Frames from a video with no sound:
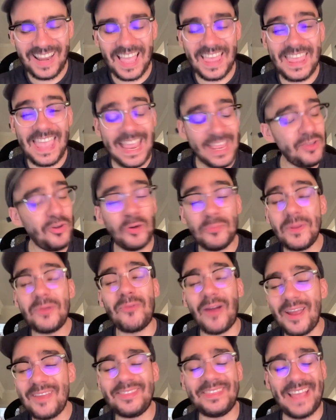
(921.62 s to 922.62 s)
And you heard me
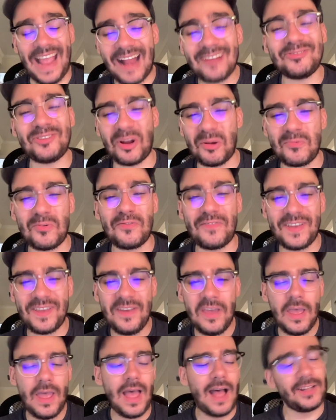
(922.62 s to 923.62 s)
right, theatrical movie.
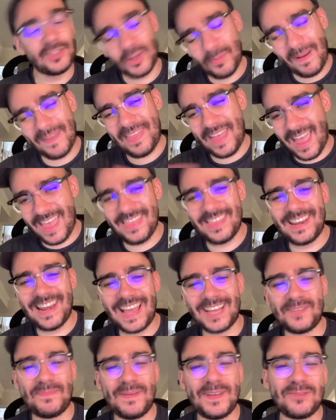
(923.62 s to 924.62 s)
I'll talk about that in the
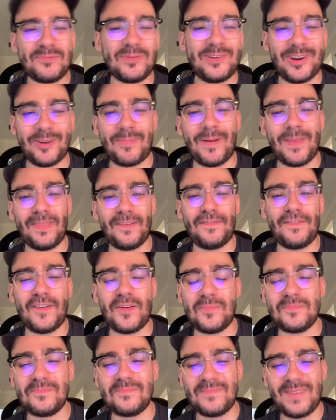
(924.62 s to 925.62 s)
next piece when we talk about the
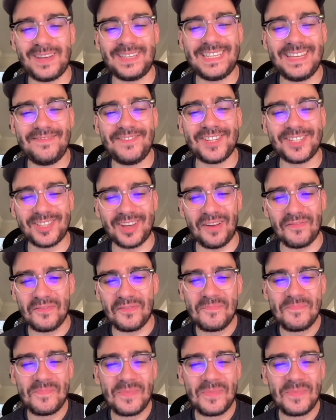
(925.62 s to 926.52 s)
film and TV stuff.